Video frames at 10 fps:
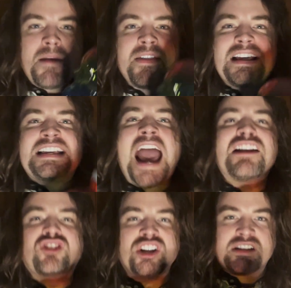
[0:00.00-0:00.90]
by the
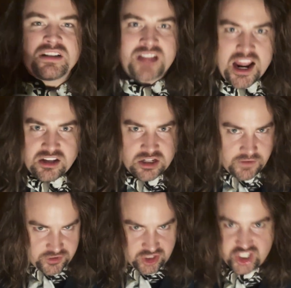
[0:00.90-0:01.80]
gaseous light
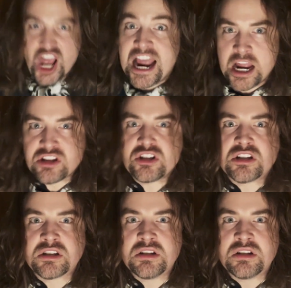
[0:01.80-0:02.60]
of science.